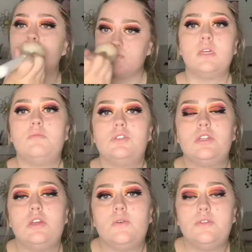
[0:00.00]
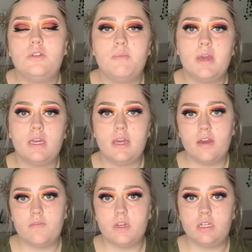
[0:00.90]
I'm just going to go into my
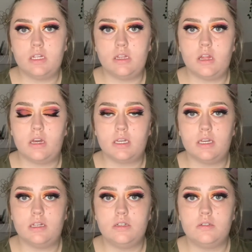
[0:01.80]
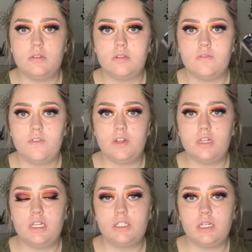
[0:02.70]
Kat Von D Lock-It
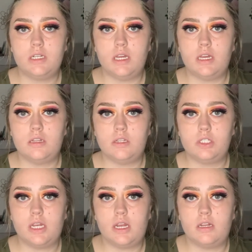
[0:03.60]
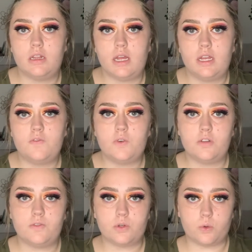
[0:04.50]
Foundation in the shade Light
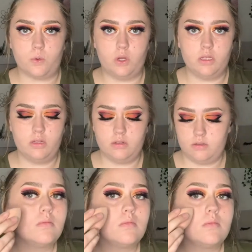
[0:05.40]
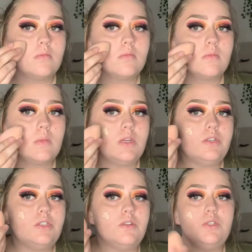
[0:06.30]
44 Cool. I
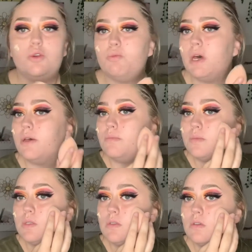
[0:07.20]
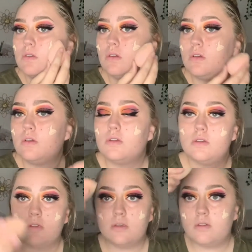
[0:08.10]
just do 2 pumps.
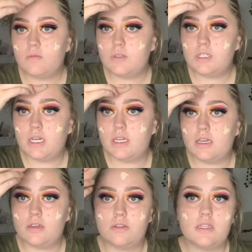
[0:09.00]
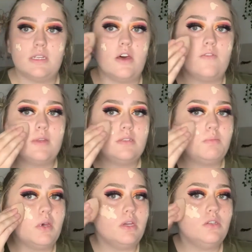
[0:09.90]
Just taking it on this e.l.f.
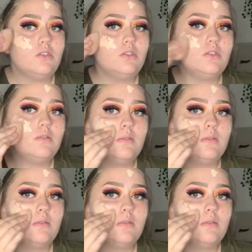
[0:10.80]
sponge.